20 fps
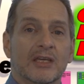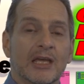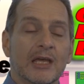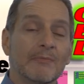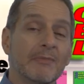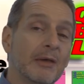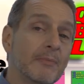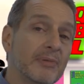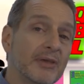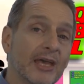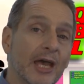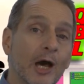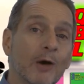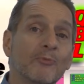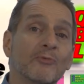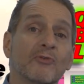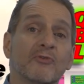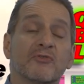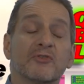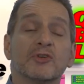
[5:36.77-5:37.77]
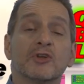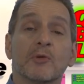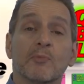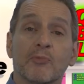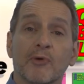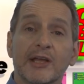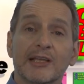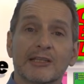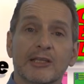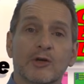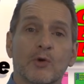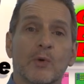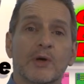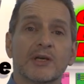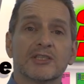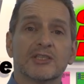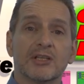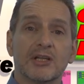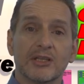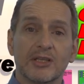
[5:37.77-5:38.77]
It may be helpful for you to break the
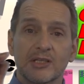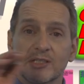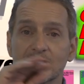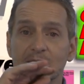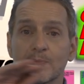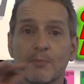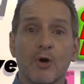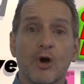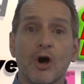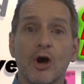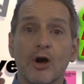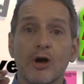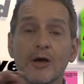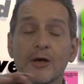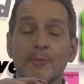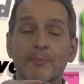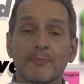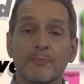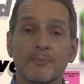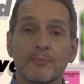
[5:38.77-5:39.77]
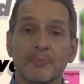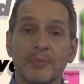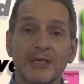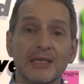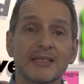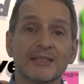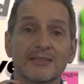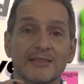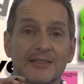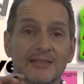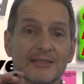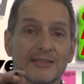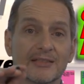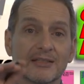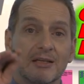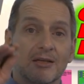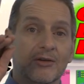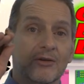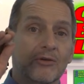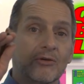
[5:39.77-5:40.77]
question into small pieces.
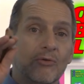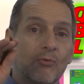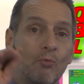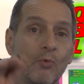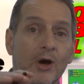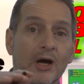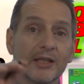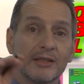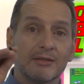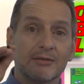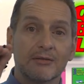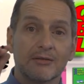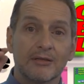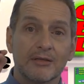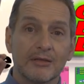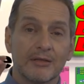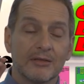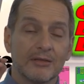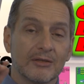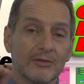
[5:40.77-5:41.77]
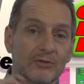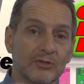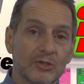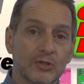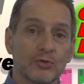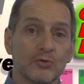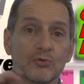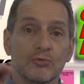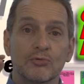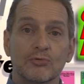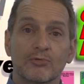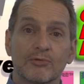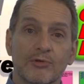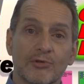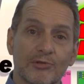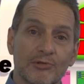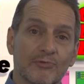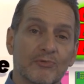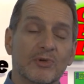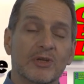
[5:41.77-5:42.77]
1, 2,
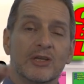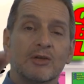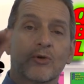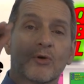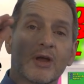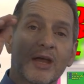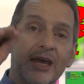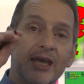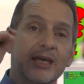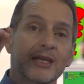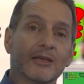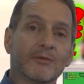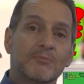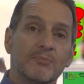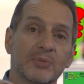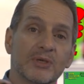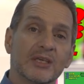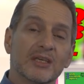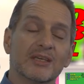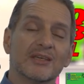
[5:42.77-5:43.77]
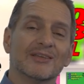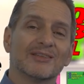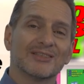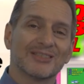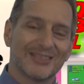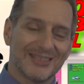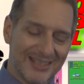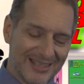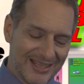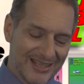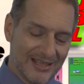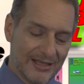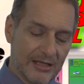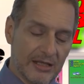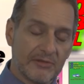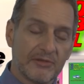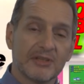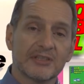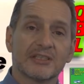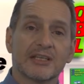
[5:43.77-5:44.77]
3, or A, B, C.
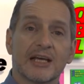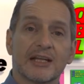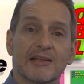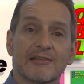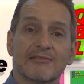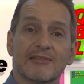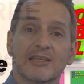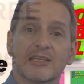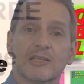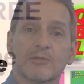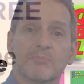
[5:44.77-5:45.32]
This kind of thing